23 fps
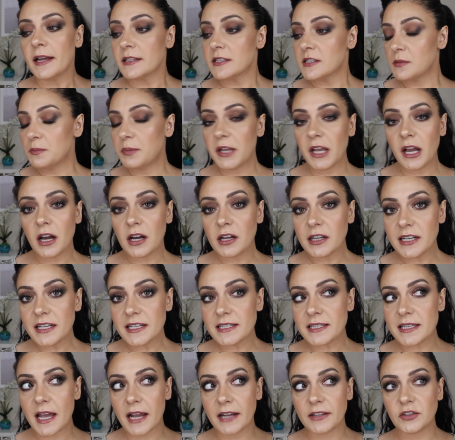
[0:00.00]
To be
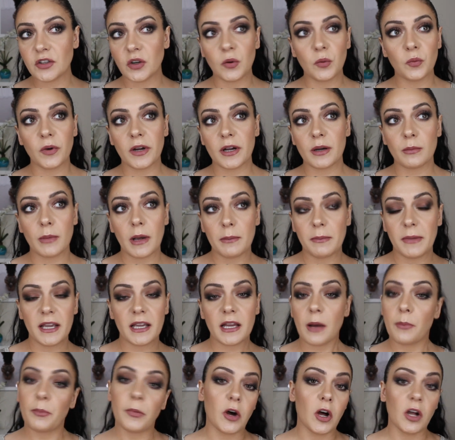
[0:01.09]
honest, I don't wear my
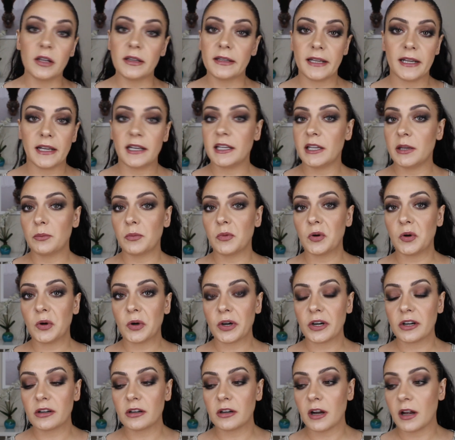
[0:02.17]
makeup all day
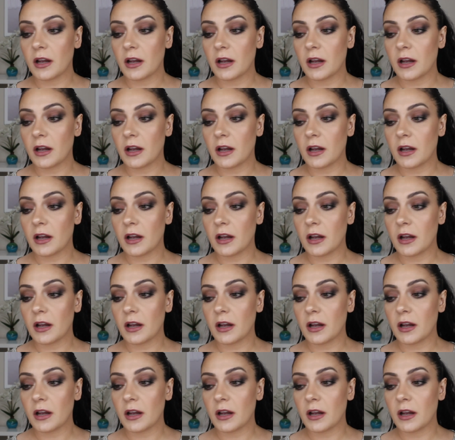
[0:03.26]
anymore.